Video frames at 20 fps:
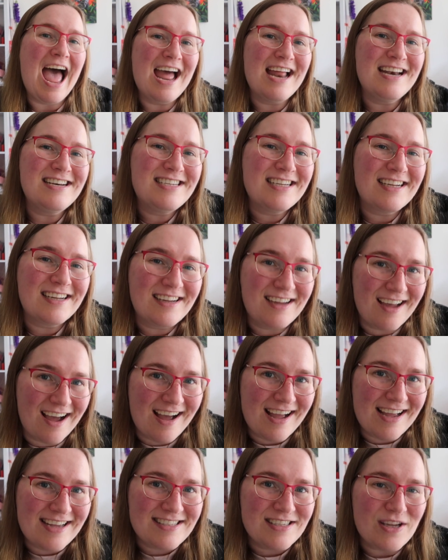And
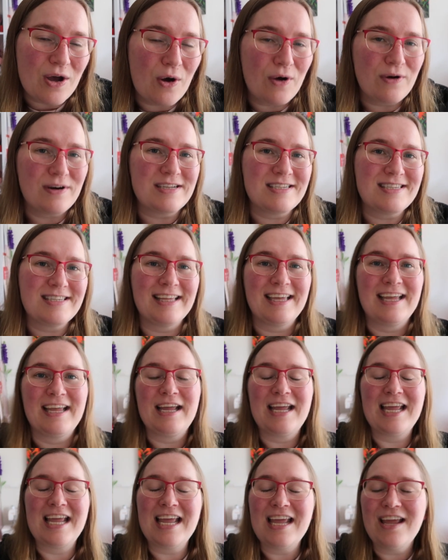guys,
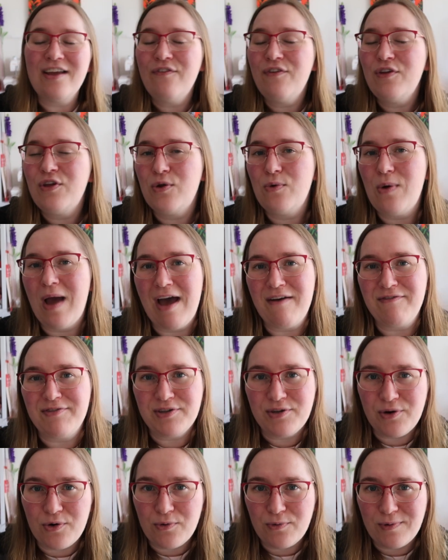honestly, if you
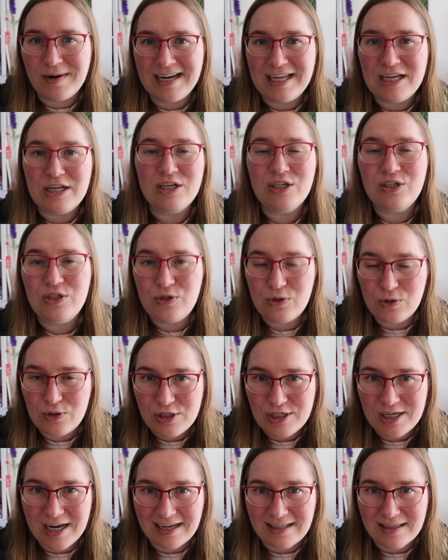haven't already, do
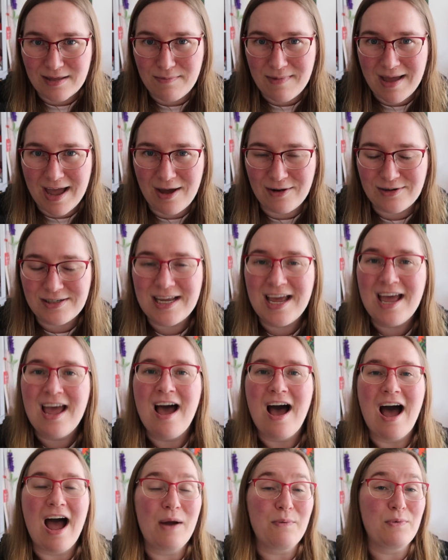check them out.
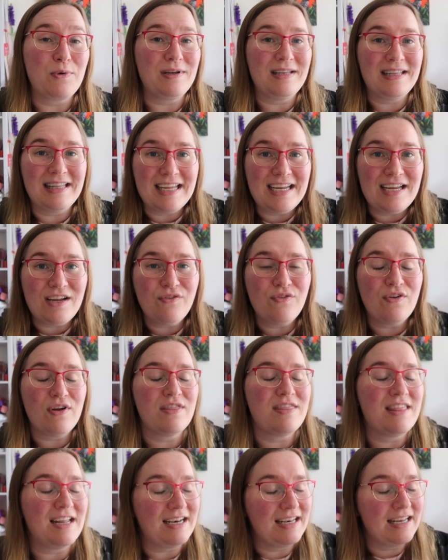I will leave
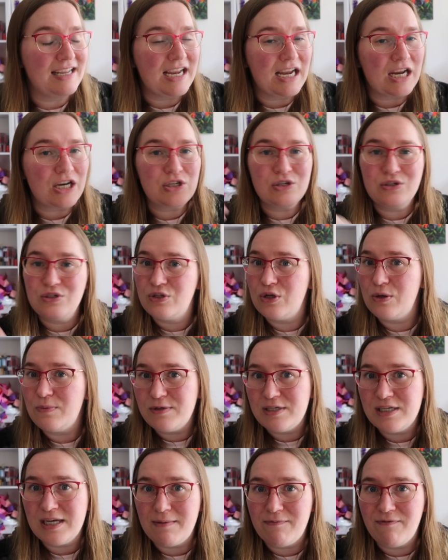the link to
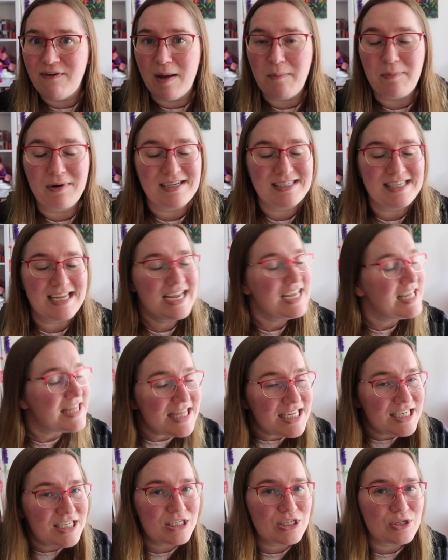Super Cheap Fabrics
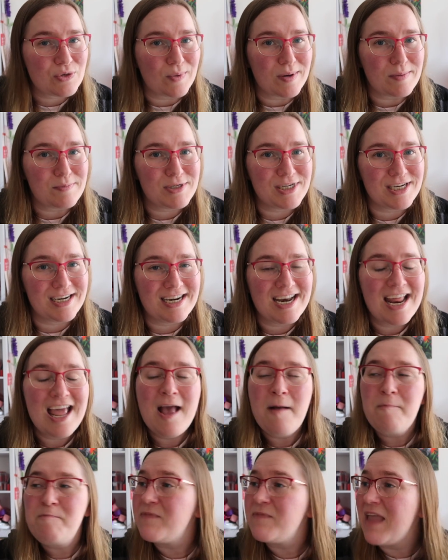in the description,
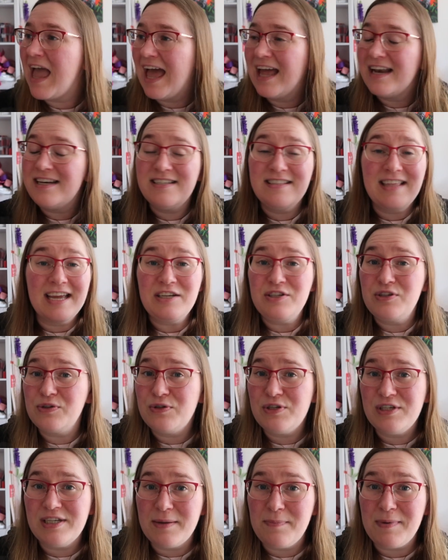and they
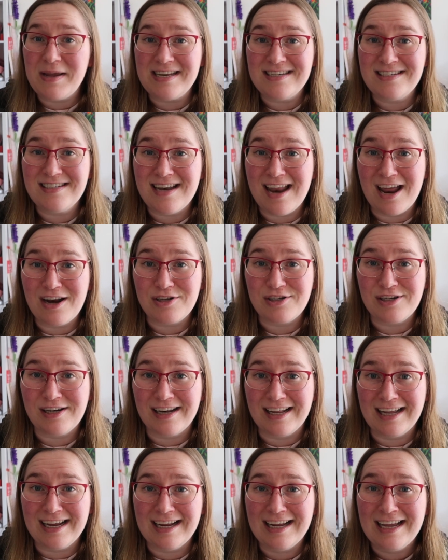do ship
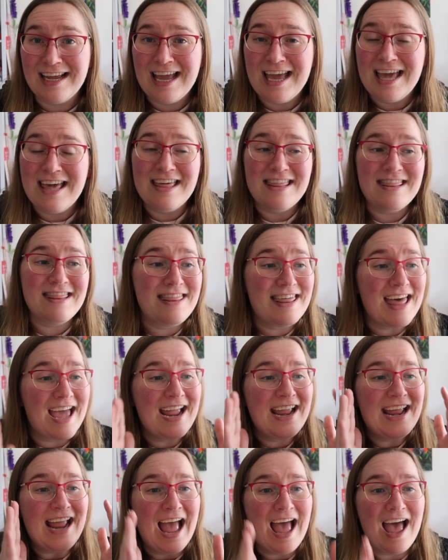internationally.
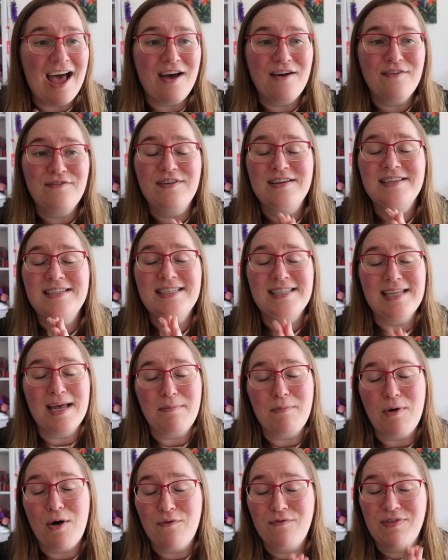They have
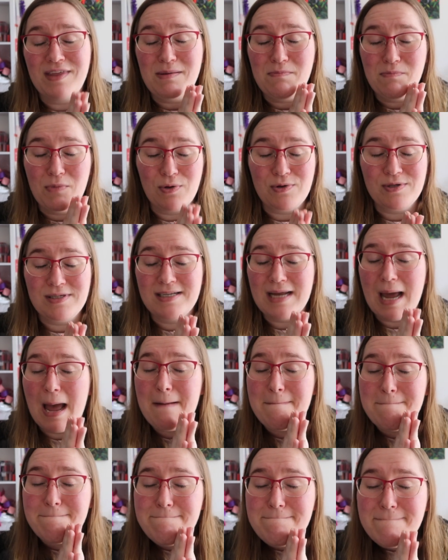some of the most
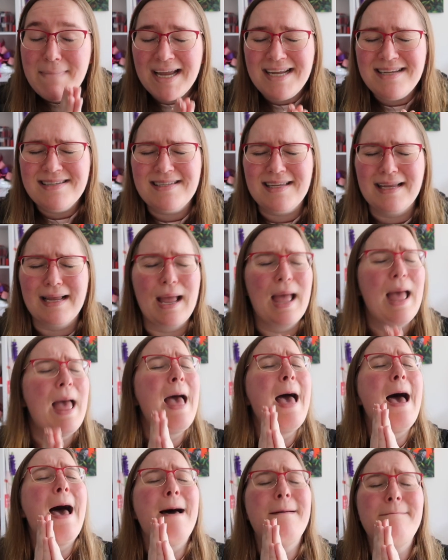amazing,
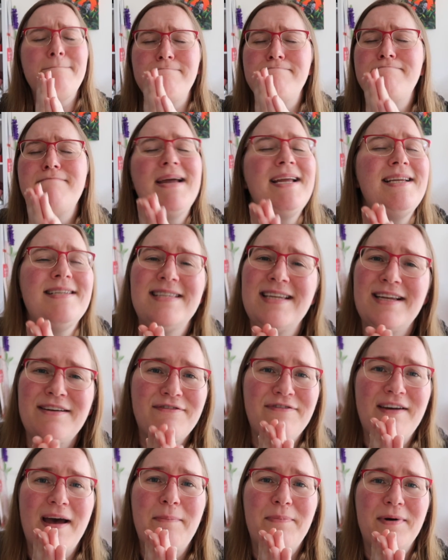amazing
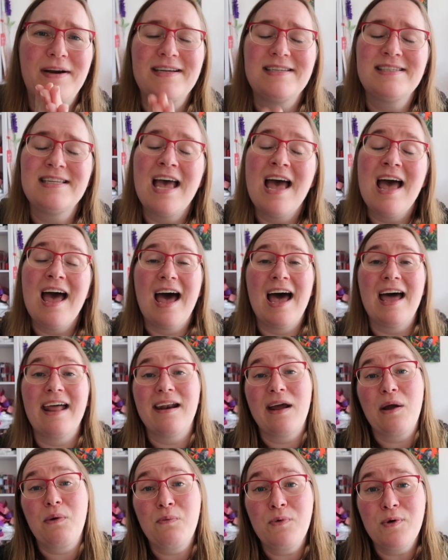fabrics, and
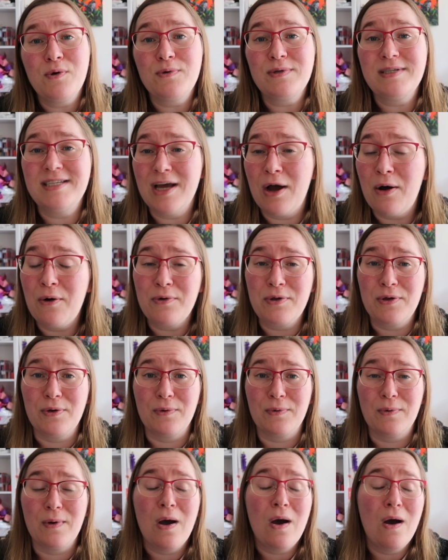I will tell
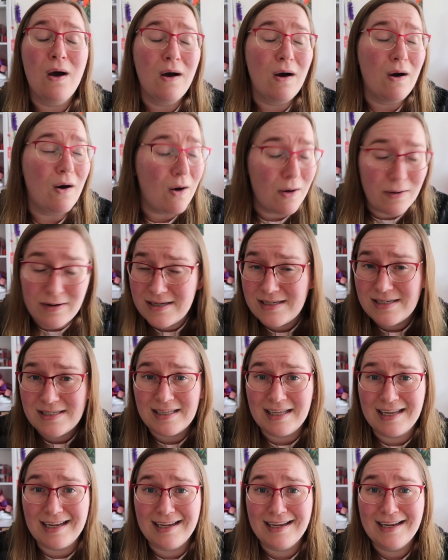you,
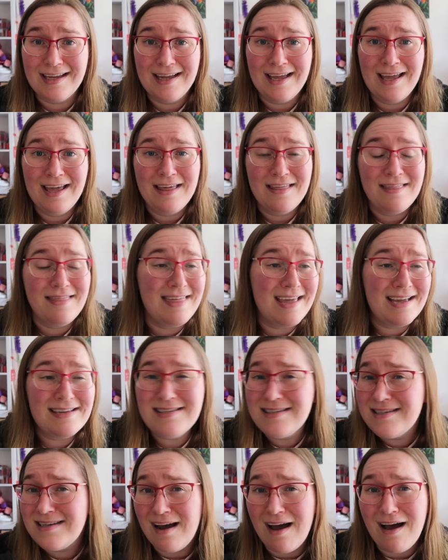honestly, their
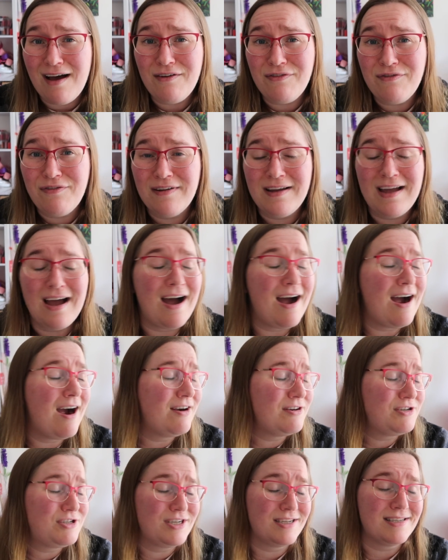staff
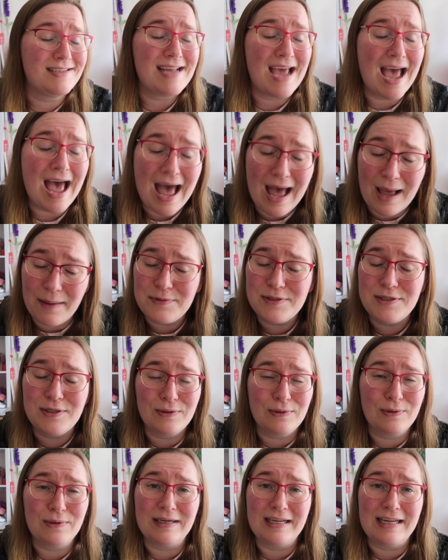are just
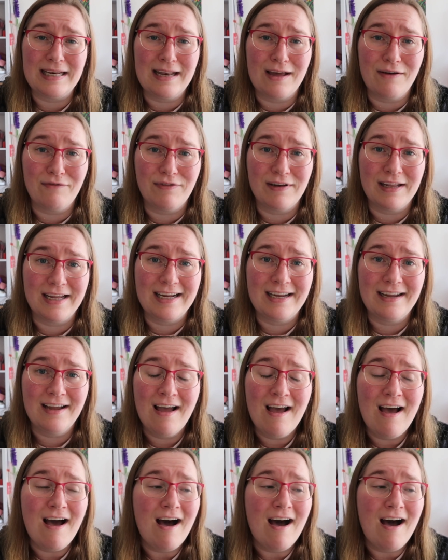absolutely lovely.